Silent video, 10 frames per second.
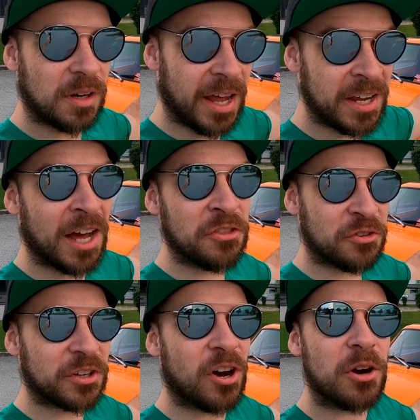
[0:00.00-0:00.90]
lying
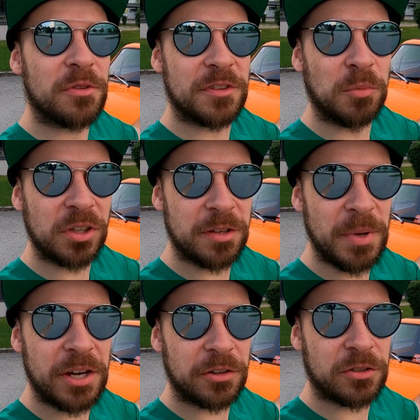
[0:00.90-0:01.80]
under the car with the
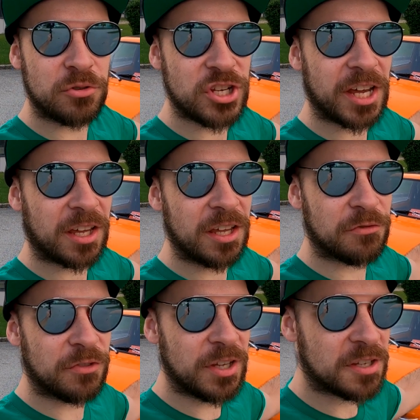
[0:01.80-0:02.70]
multimeter to check
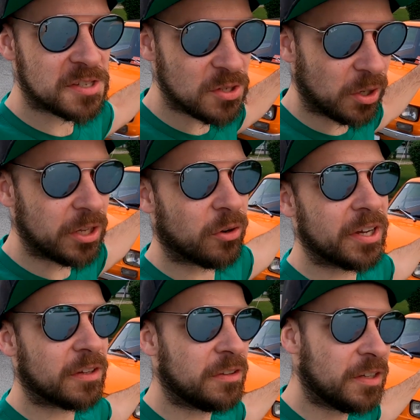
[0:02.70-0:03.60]
if the
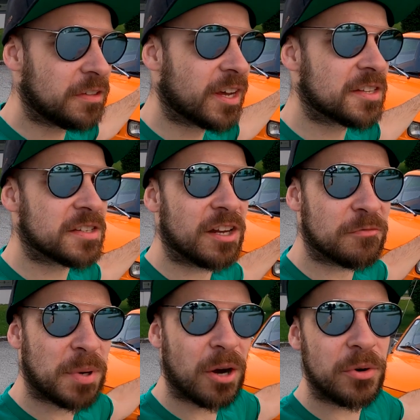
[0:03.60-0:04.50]
solenoid indeed gets
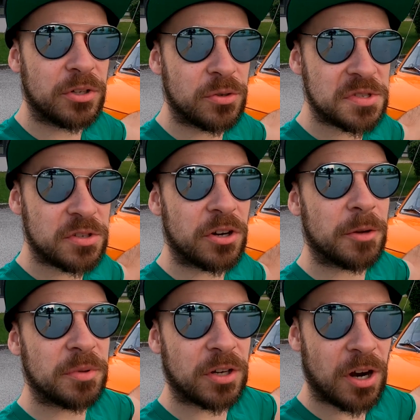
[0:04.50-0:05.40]
enough power to
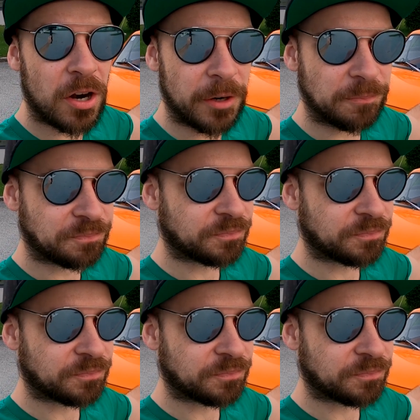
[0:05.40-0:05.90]
start up the car.